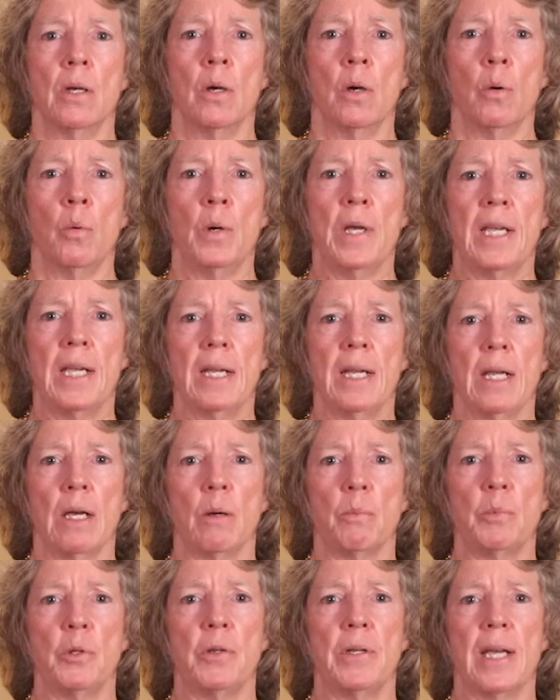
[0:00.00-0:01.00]
We can
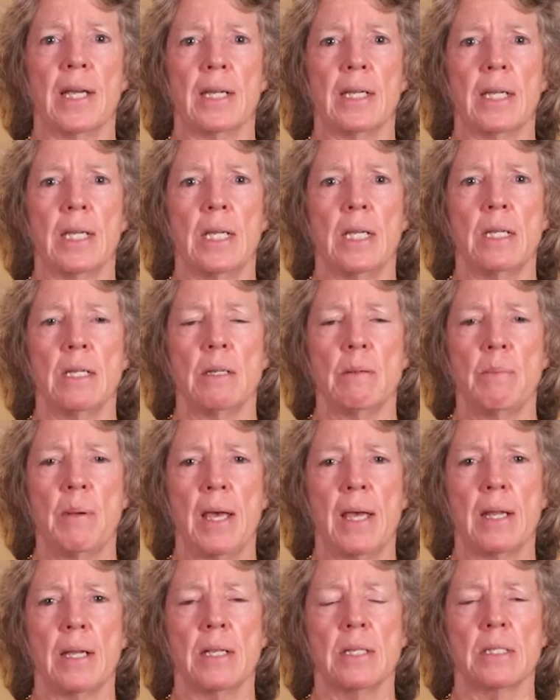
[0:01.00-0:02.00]
help you get an
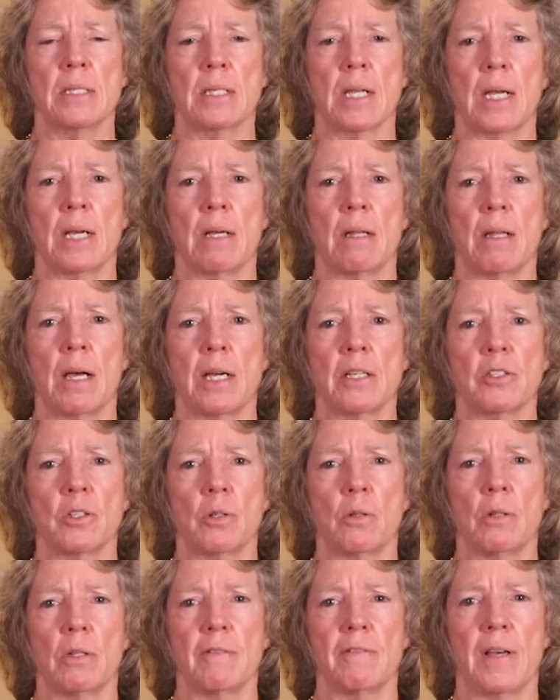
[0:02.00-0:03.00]
independent
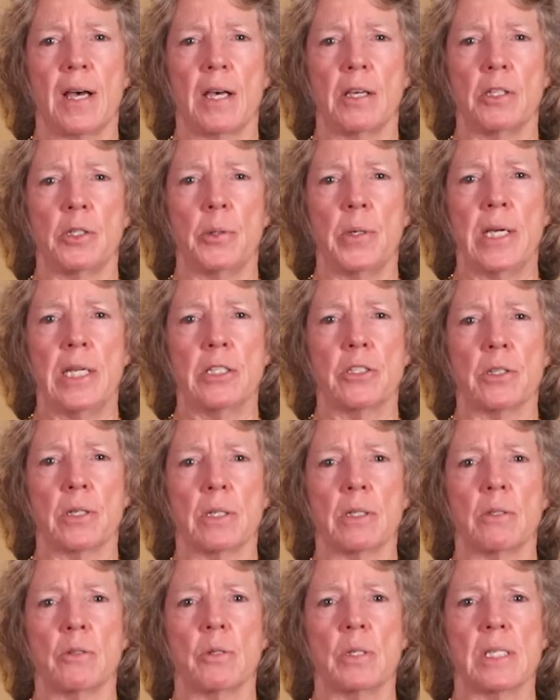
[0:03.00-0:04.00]
psychological
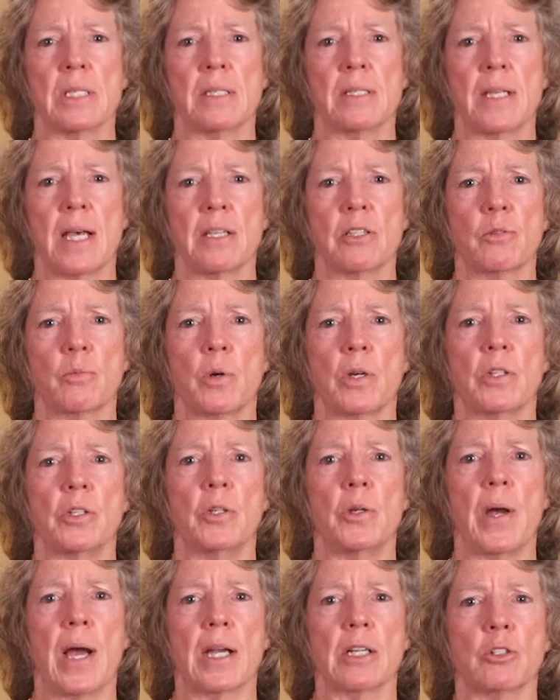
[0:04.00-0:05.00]
evaluation to assess whether
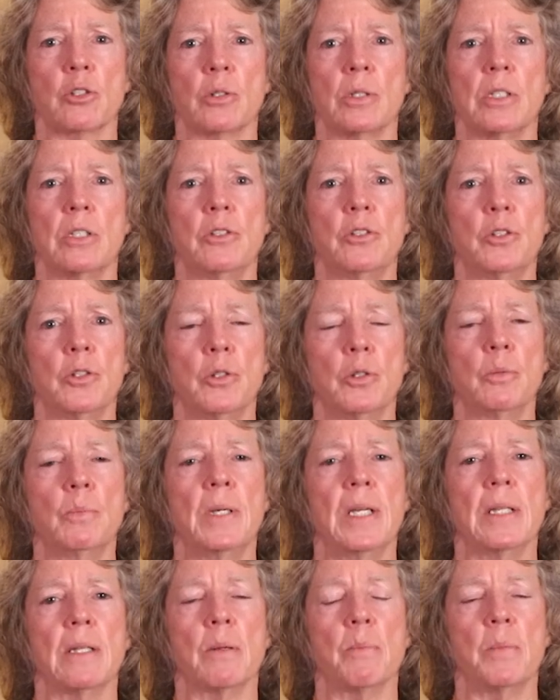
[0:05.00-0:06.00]
you actually do
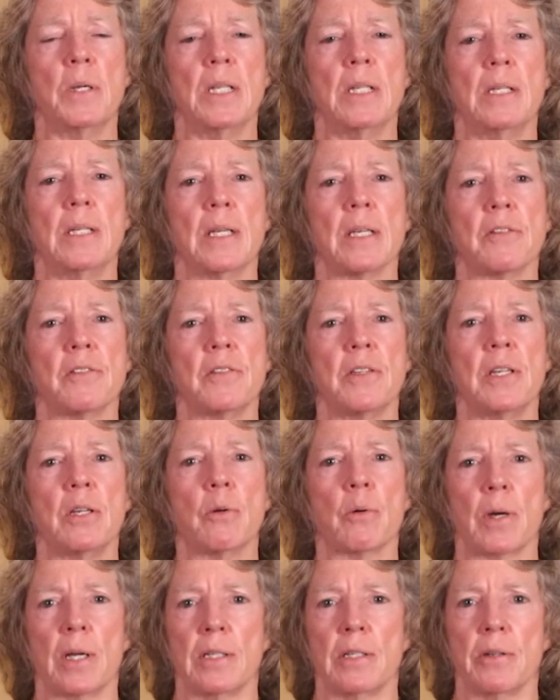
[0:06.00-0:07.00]
meet the PTSD
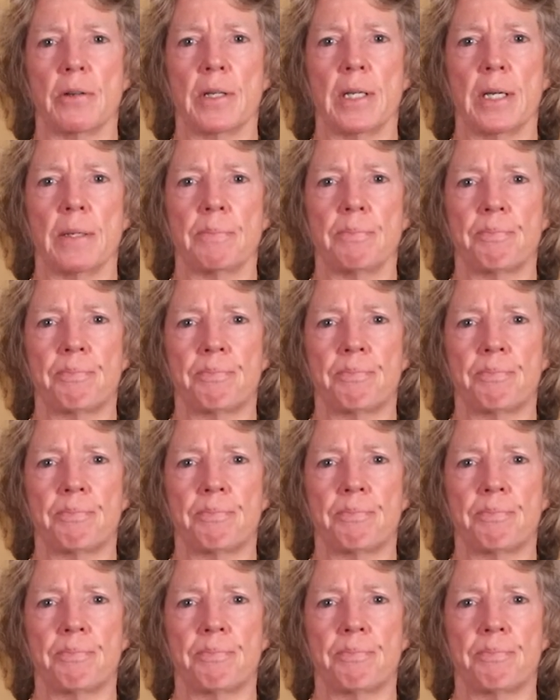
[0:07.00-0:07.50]
criteria.